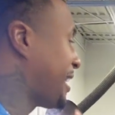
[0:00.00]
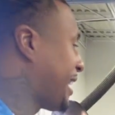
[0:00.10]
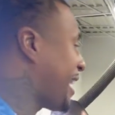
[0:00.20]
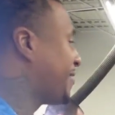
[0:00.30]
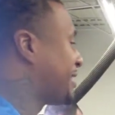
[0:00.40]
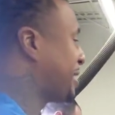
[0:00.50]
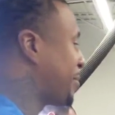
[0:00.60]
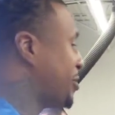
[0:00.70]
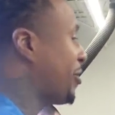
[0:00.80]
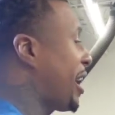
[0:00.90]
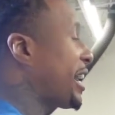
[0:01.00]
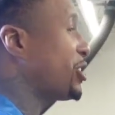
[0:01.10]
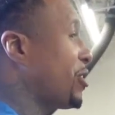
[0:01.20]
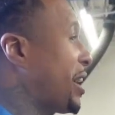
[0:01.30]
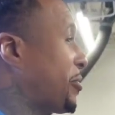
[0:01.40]
you know how
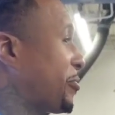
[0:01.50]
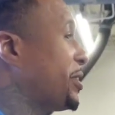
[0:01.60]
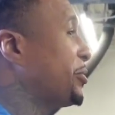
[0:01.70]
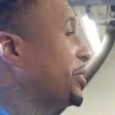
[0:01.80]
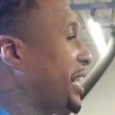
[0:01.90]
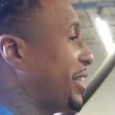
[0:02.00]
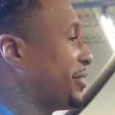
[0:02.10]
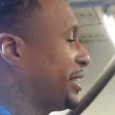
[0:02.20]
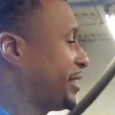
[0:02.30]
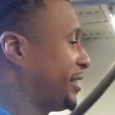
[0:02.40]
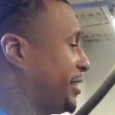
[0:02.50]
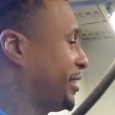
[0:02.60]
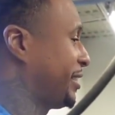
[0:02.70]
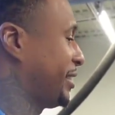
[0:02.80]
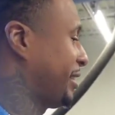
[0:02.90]
they drive the rentals down there. I
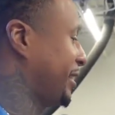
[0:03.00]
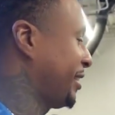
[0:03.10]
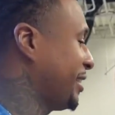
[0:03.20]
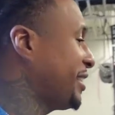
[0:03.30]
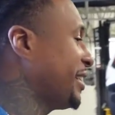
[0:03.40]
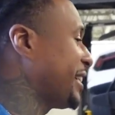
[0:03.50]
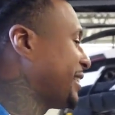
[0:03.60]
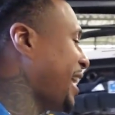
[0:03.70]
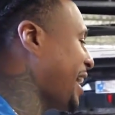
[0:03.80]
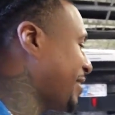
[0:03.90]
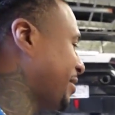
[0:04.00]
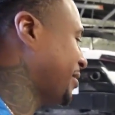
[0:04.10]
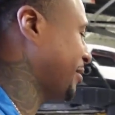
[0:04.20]
mean, yeah. This the exact